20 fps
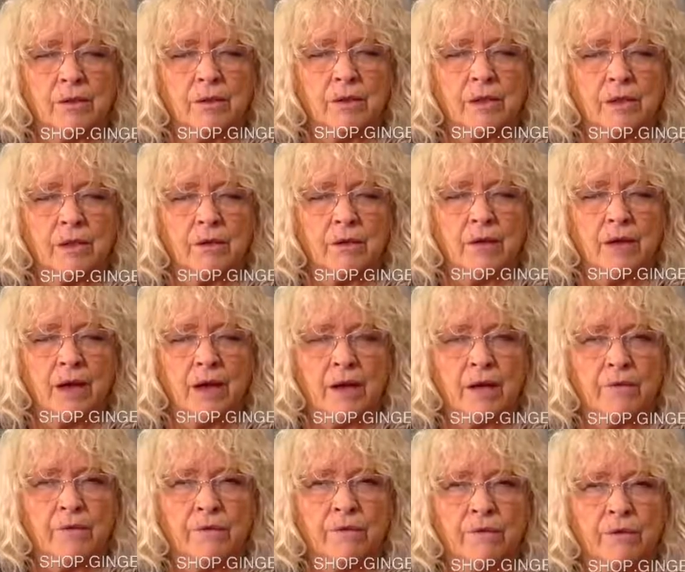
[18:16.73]
The
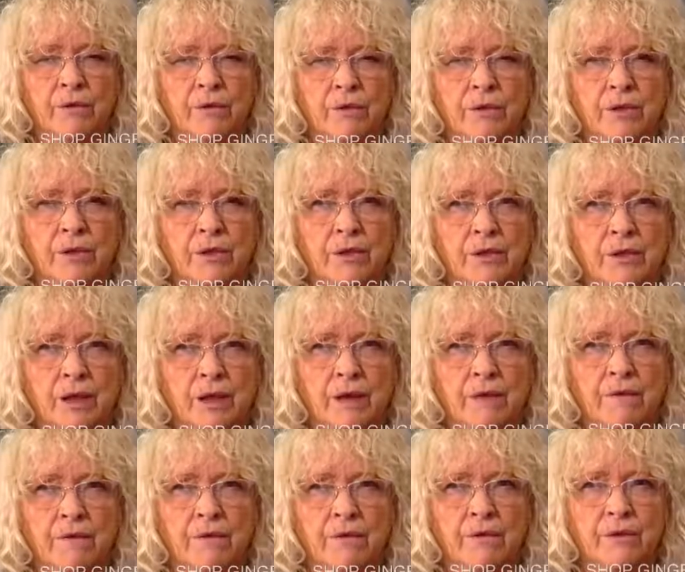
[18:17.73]
creative force, the
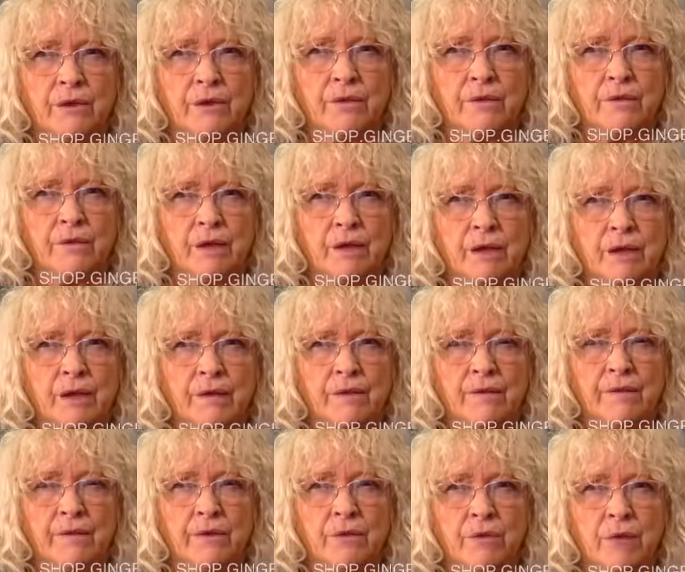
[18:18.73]
life force of
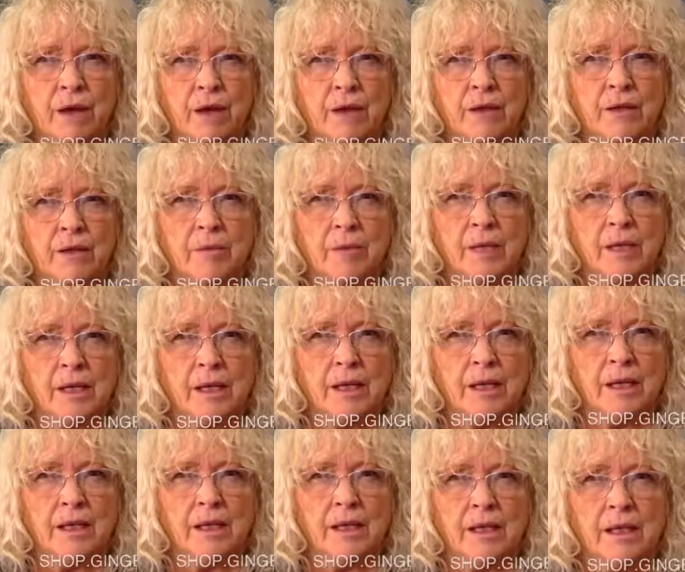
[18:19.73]
life, direct me.
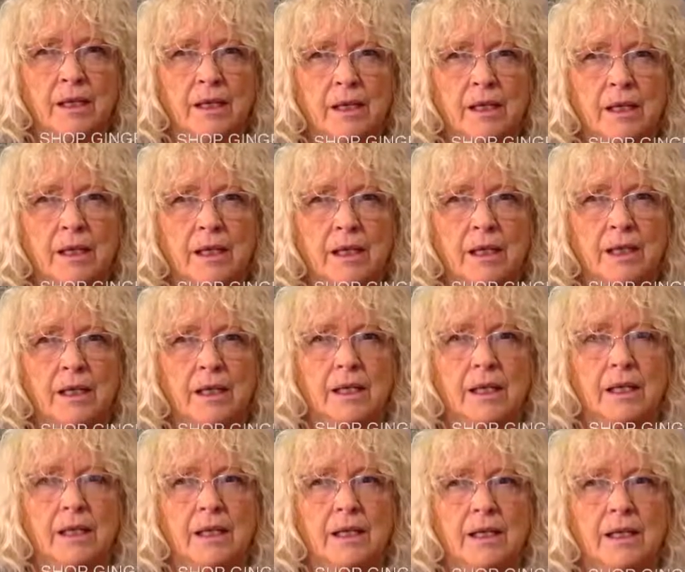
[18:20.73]

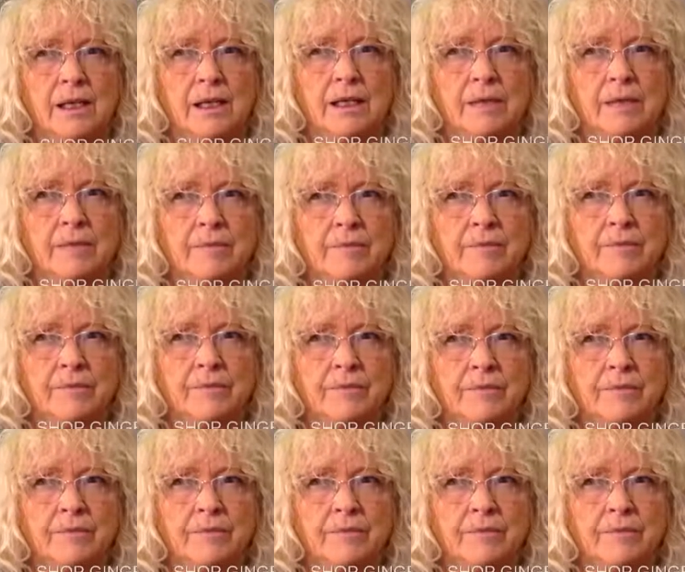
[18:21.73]
And um,